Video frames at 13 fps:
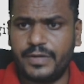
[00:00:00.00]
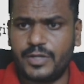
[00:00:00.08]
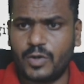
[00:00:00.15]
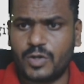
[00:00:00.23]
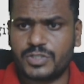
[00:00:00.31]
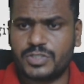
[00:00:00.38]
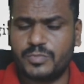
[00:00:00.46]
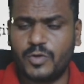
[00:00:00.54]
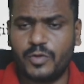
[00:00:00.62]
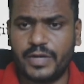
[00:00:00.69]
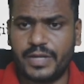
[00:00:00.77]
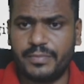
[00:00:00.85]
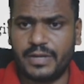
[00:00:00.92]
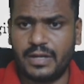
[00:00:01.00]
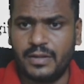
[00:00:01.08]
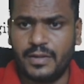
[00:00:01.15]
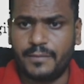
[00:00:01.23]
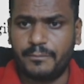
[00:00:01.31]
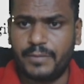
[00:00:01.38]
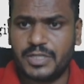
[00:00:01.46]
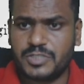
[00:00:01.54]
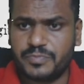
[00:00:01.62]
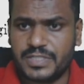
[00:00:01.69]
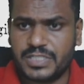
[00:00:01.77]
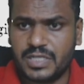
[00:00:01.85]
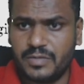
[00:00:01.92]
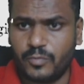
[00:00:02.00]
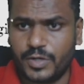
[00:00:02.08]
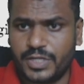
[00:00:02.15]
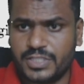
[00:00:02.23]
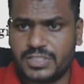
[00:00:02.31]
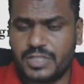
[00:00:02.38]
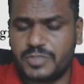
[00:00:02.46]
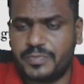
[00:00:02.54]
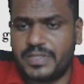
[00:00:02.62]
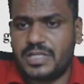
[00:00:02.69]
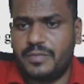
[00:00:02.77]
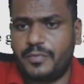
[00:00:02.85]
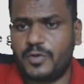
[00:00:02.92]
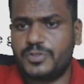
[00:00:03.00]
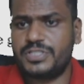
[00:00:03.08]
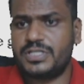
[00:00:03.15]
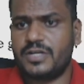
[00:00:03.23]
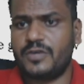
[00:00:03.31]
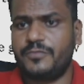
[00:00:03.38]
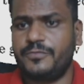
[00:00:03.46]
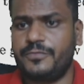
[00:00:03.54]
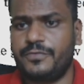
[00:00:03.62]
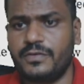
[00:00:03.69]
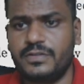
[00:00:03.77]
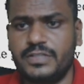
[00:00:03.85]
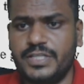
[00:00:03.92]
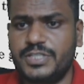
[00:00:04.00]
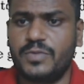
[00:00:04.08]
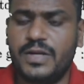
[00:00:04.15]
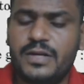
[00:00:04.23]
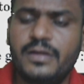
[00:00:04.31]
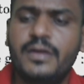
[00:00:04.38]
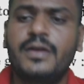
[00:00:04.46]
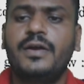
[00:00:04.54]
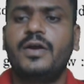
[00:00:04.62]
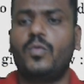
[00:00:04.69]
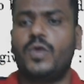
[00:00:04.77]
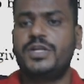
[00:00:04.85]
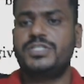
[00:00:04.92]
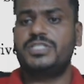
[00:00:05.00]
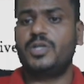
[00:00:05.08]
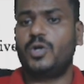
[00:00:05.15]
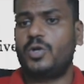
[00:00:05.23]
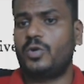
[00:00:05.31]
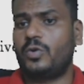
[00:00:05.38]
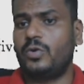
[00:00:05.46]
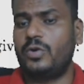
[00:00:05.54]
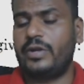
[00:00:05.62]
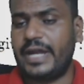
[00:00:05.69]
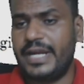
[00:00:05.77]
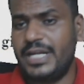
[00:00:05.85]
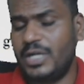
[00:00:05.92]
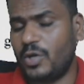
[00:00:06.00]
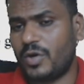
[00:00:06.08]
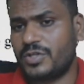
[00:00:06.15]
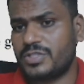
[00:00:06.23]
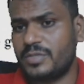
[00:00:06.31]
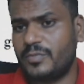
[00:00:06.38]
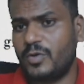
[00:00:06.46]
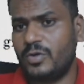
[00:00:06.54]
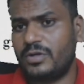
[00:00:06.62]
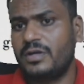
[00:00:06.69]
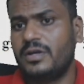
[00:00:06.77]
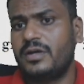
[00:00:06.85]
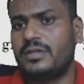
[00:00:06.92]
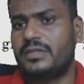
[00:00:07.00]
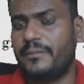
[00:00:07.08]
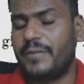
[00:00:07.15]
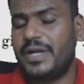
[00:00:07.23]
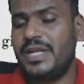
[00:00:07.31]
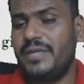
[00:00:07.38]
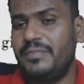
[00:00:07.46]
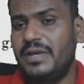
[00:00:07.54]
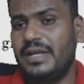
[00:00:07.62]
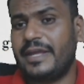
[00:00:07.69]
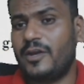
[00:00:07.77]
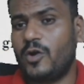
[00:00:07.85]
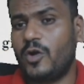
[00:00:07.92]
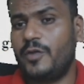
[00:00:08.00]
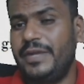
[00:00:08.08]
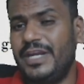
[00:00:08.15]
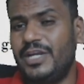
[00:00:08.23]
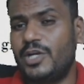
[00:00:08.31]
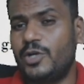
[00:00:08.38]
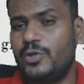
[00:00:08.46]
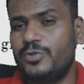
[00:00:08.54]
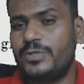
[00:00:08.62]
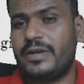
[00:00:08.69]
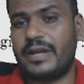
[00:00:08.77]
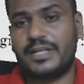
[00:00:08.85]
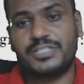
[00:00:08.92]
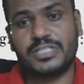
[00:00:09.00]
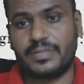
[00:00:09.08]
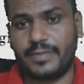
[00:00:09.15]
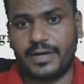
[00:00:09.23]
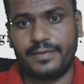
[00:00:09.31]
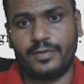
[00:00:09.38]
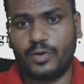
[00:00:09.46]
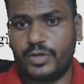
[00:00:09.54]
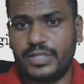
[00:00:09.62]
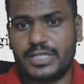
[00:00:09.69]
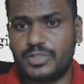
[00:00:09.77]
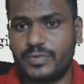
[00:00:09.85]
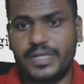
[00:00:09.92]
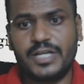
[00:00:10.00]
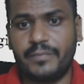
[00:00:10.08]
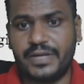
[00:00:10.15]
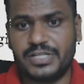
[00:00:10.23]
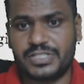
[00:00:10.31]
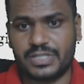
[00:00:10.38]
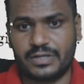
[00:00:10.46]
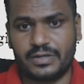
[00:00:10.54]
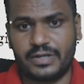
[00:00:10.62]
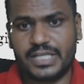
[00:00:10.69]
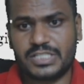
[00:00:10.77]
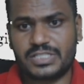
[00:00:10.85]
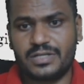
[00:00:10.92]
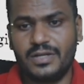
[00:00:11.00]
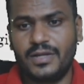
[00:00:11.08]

it talks about money bill, but special, what is the special procedure of this one? 109 talks about the money bill cannot be introduced in Rajya Sabha. Okay, that's why it mentioned. Next,